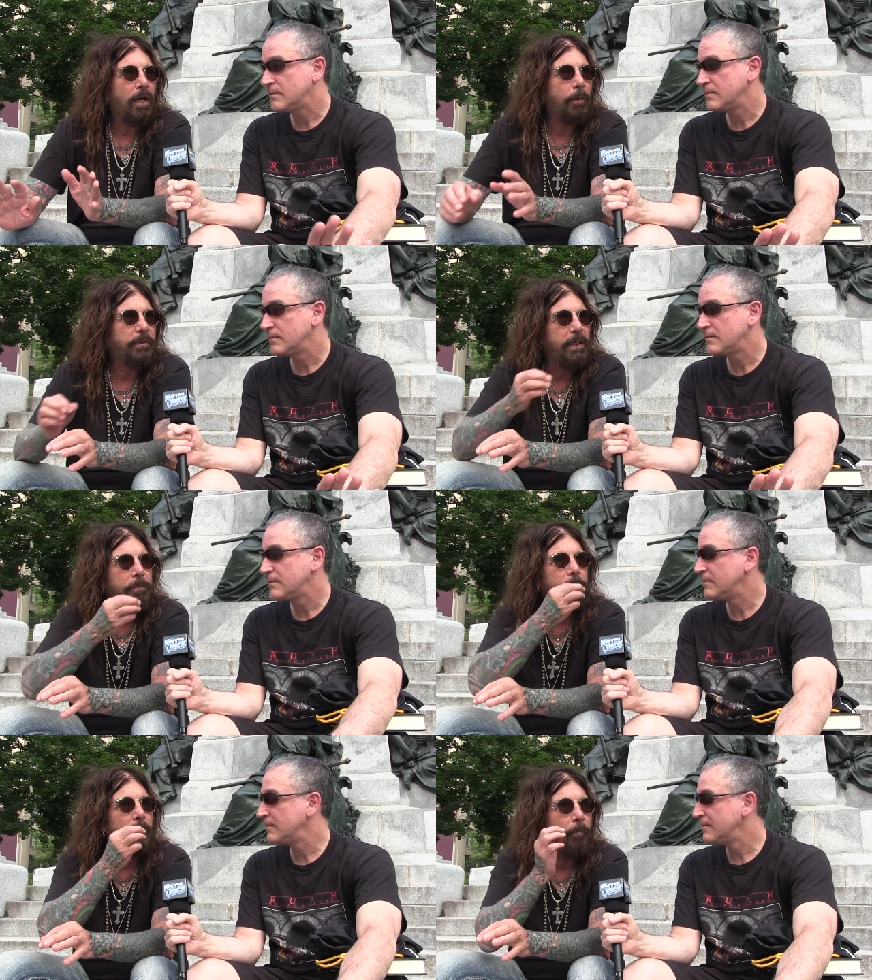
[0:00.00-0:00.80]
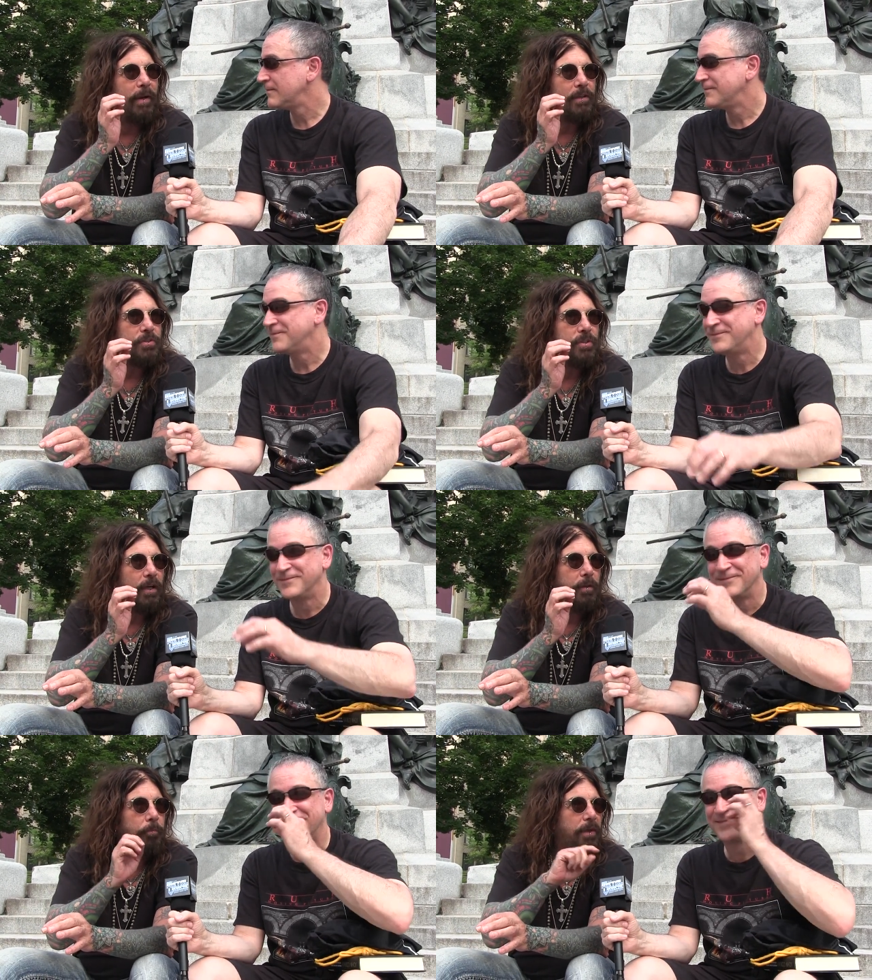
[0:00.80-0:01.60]
Speaker 1: I'm keeping my mouth
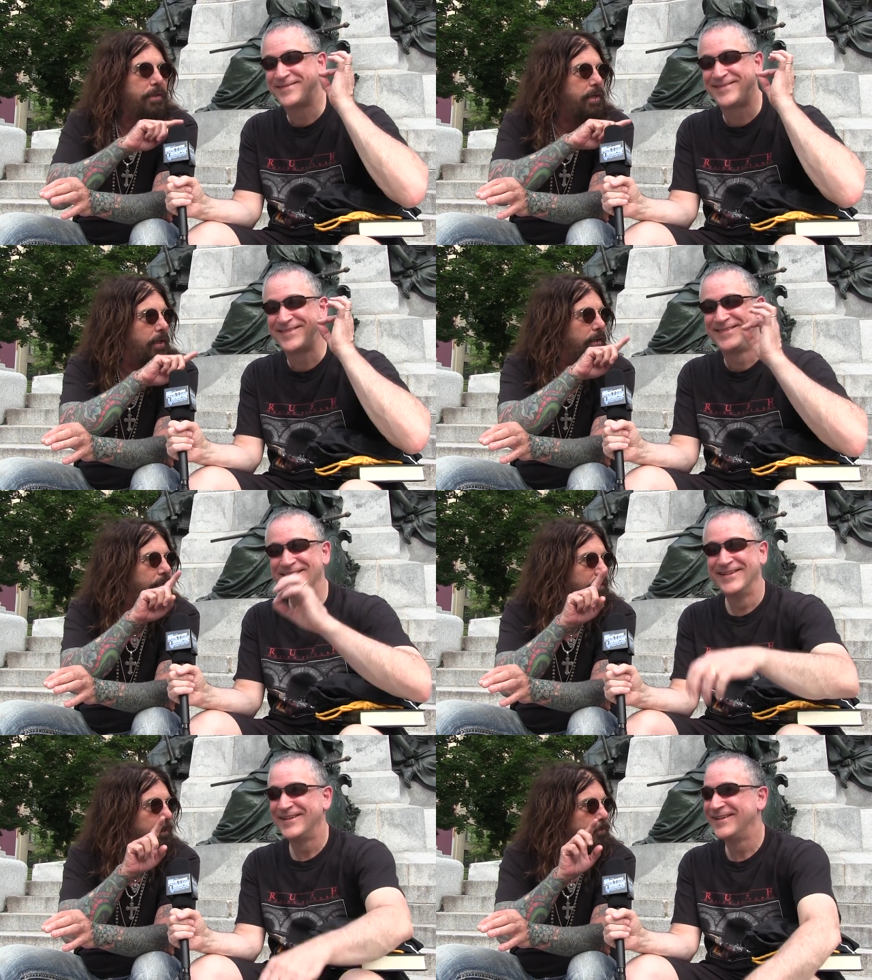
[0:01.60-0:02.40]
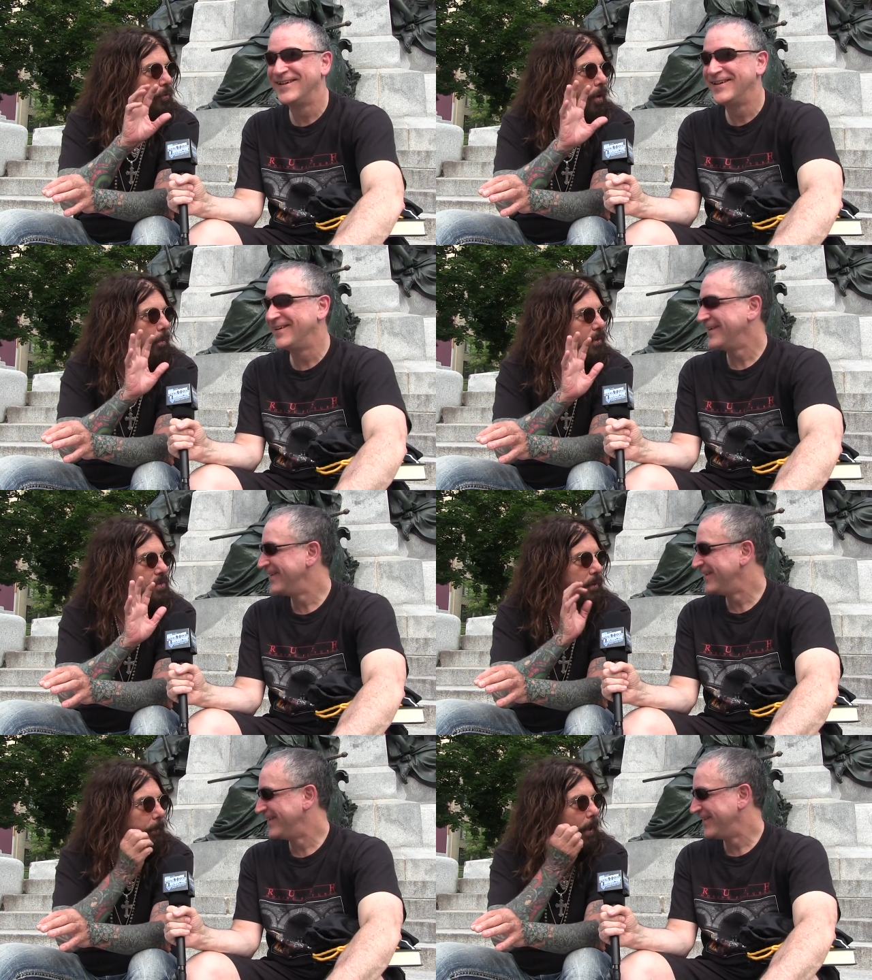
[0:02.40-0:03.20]
shut, but none of the drama
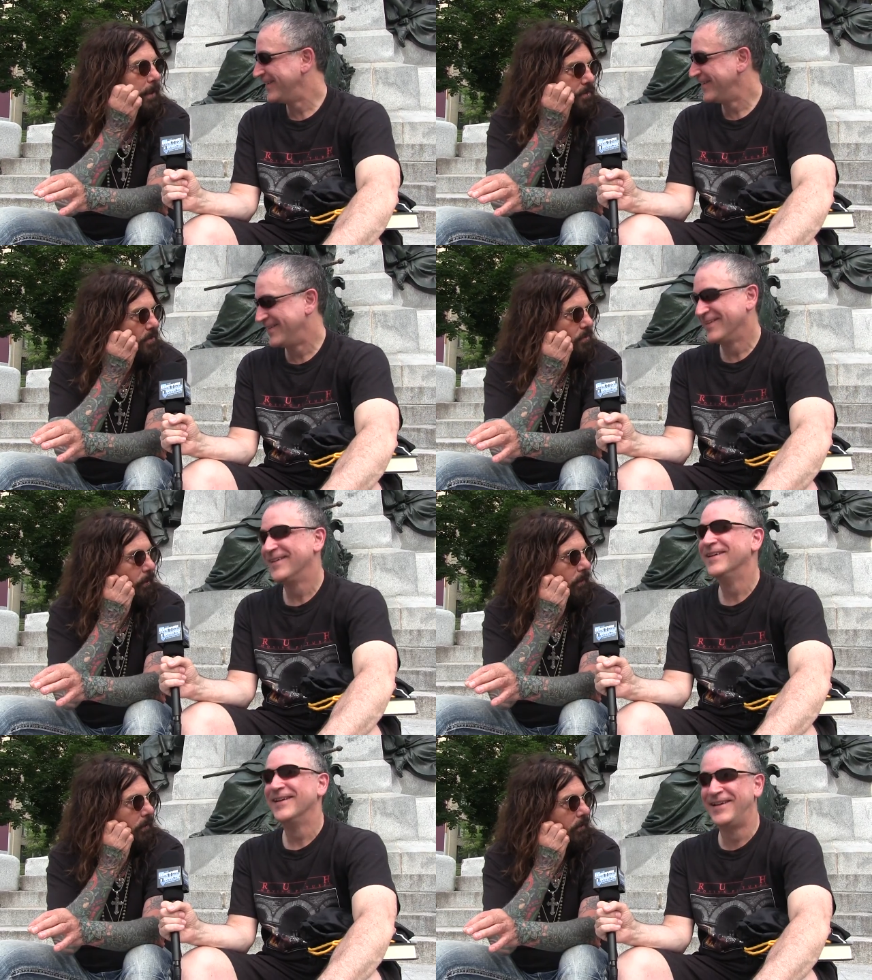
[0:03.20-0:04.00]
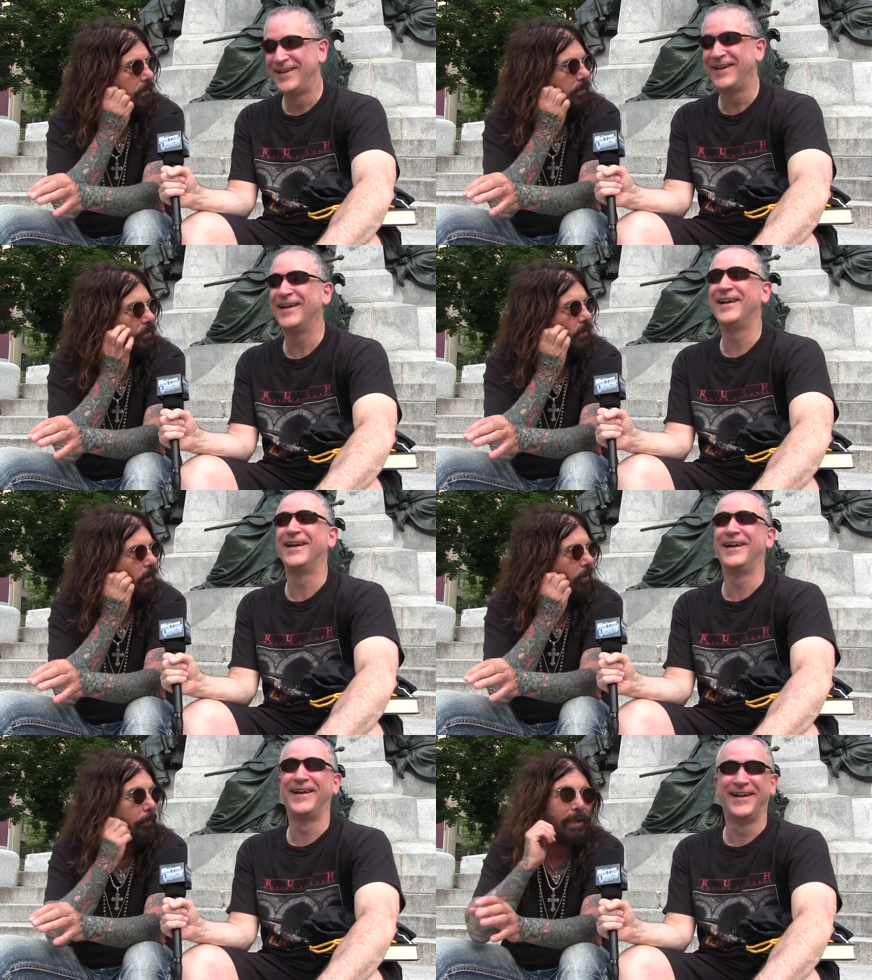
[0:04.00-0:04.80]
surprises me. Do you
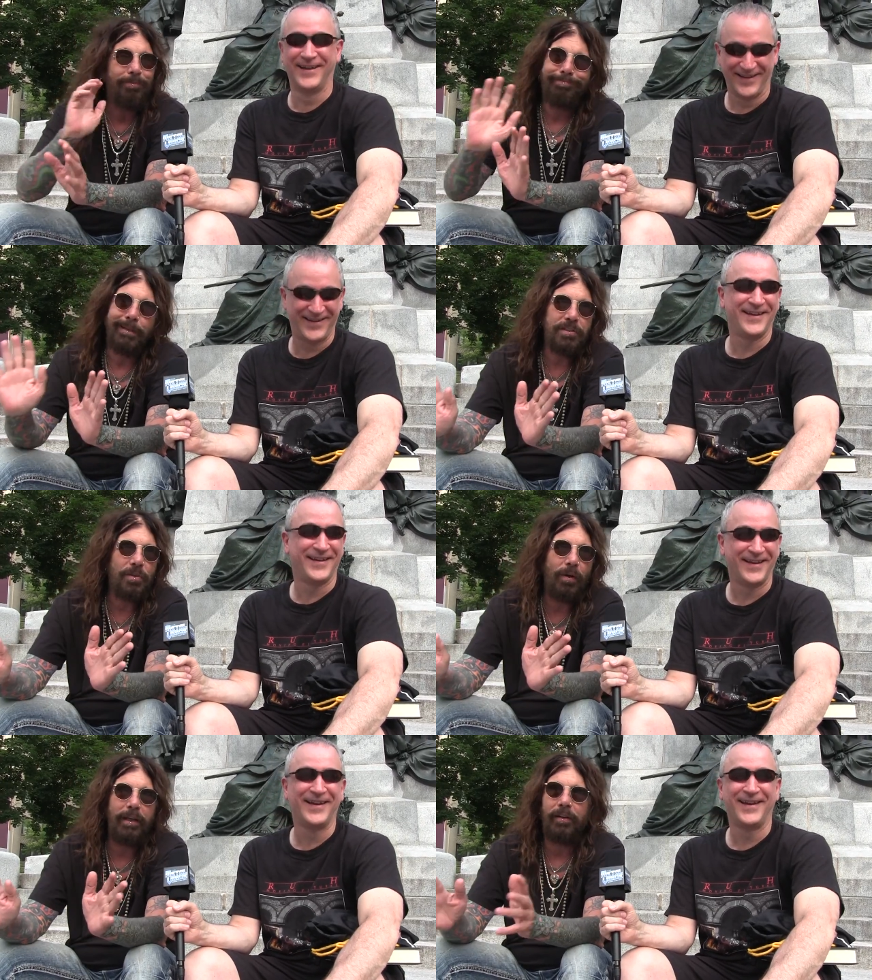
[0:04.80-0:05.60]
know what I mean? That's all I